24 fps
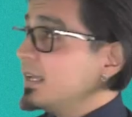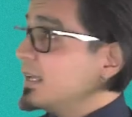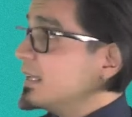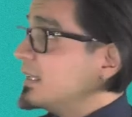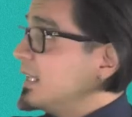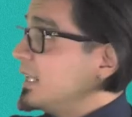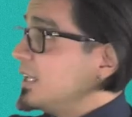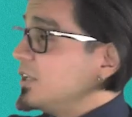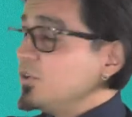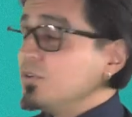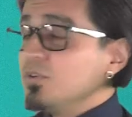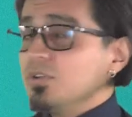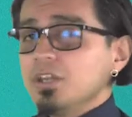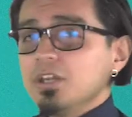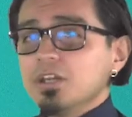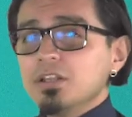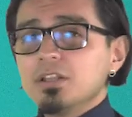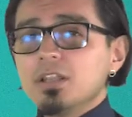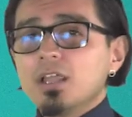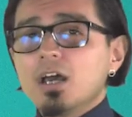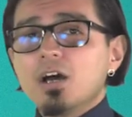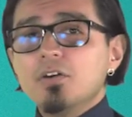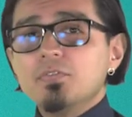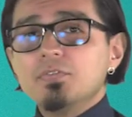the
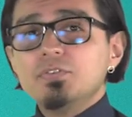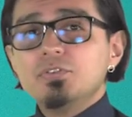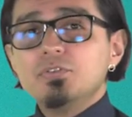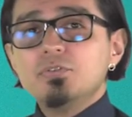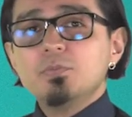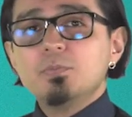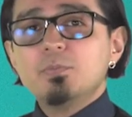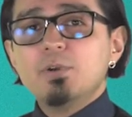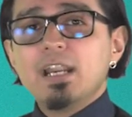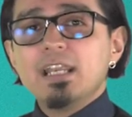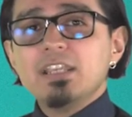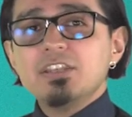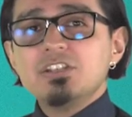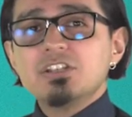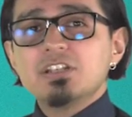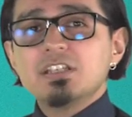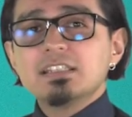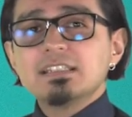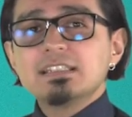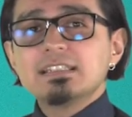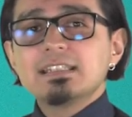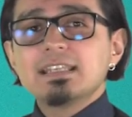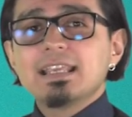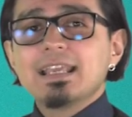union of two
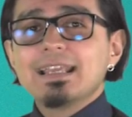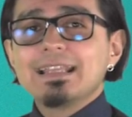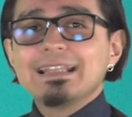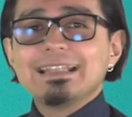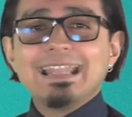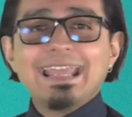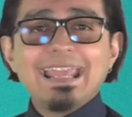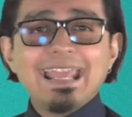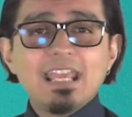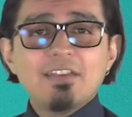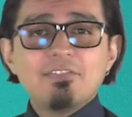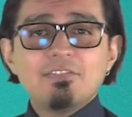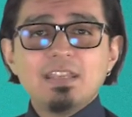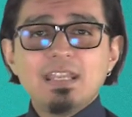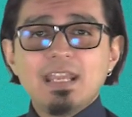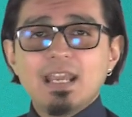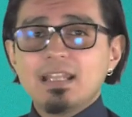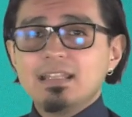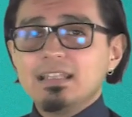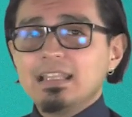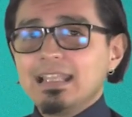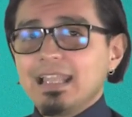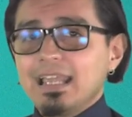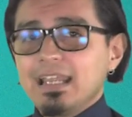branches, the heavy
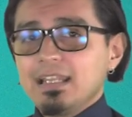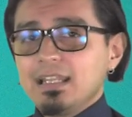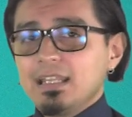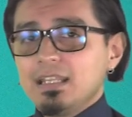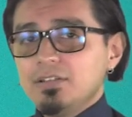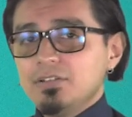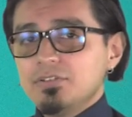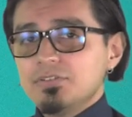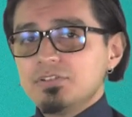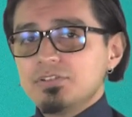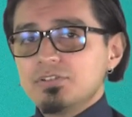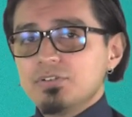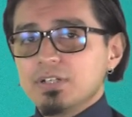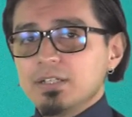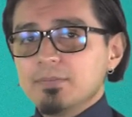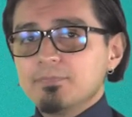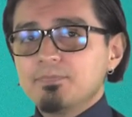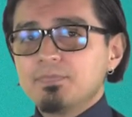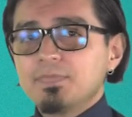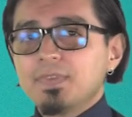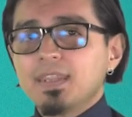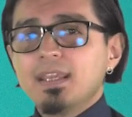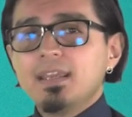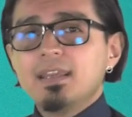and the light industry.
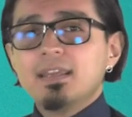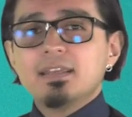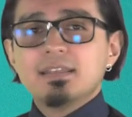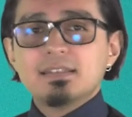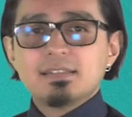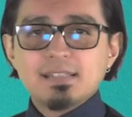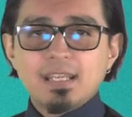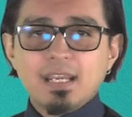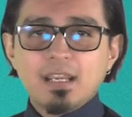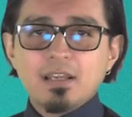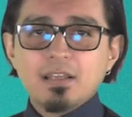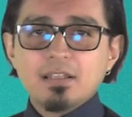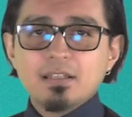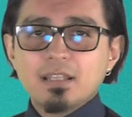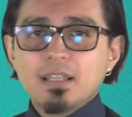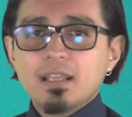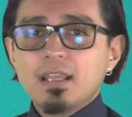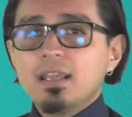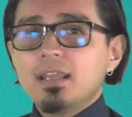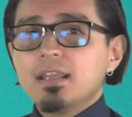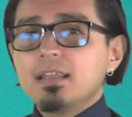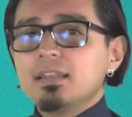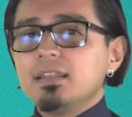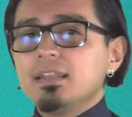Second,
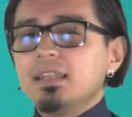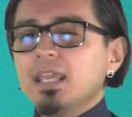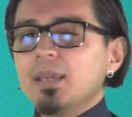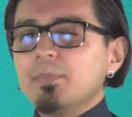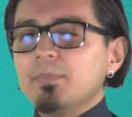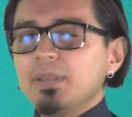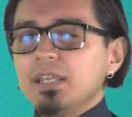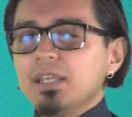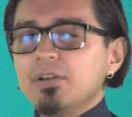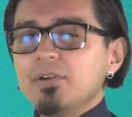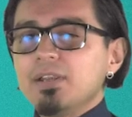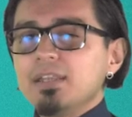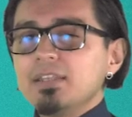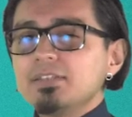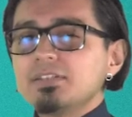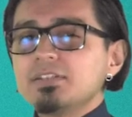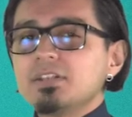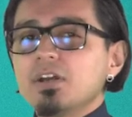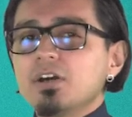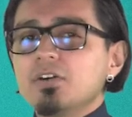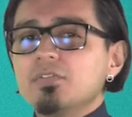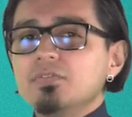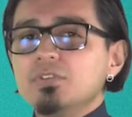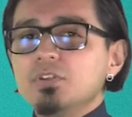the appearance
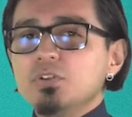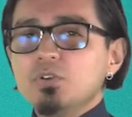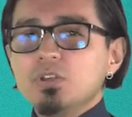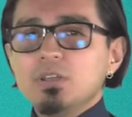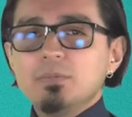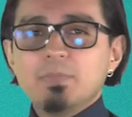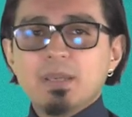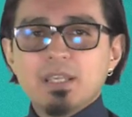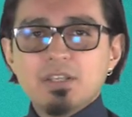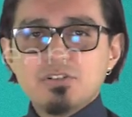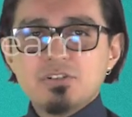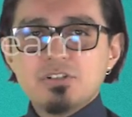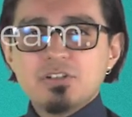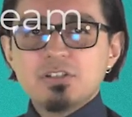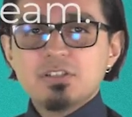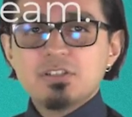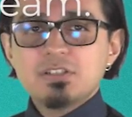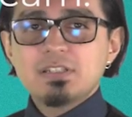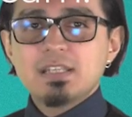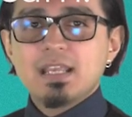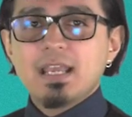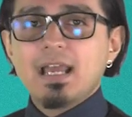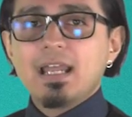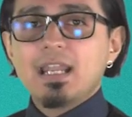of new
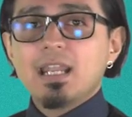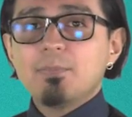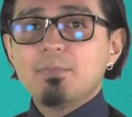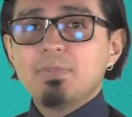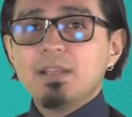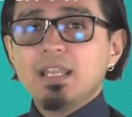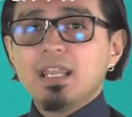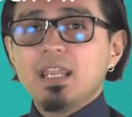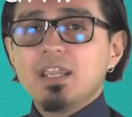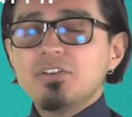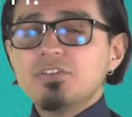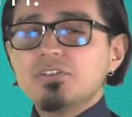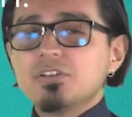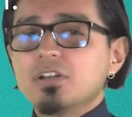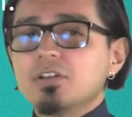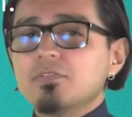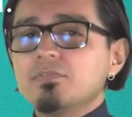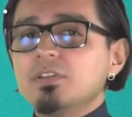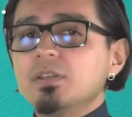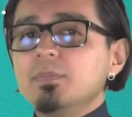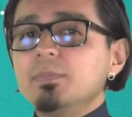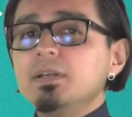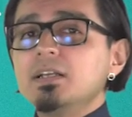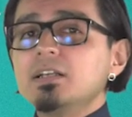inventions and application
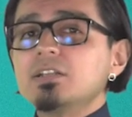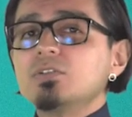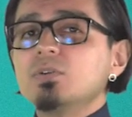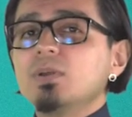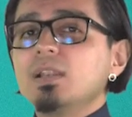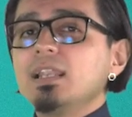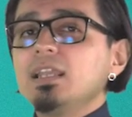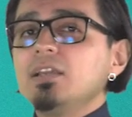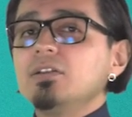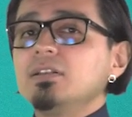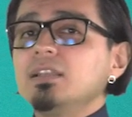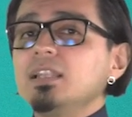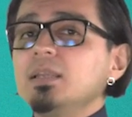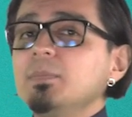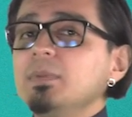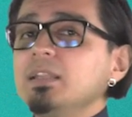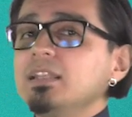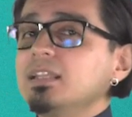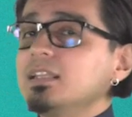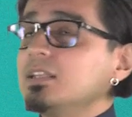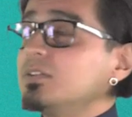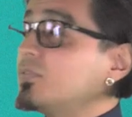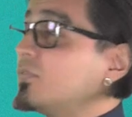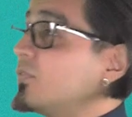of the virtually
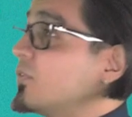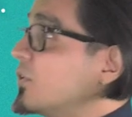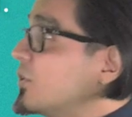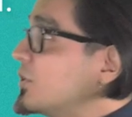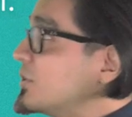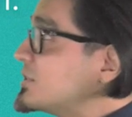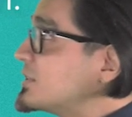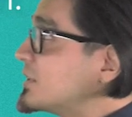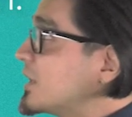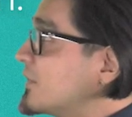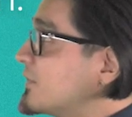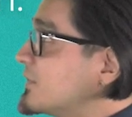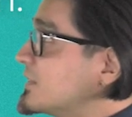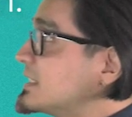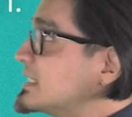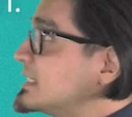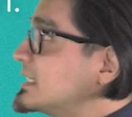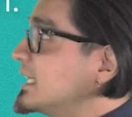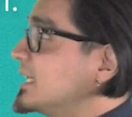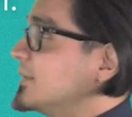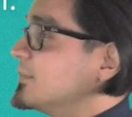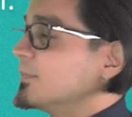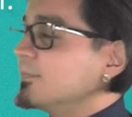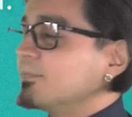unlimited force of
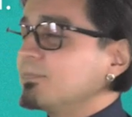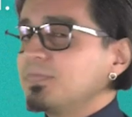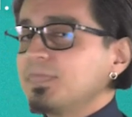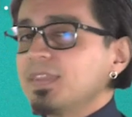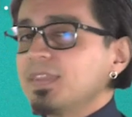steam.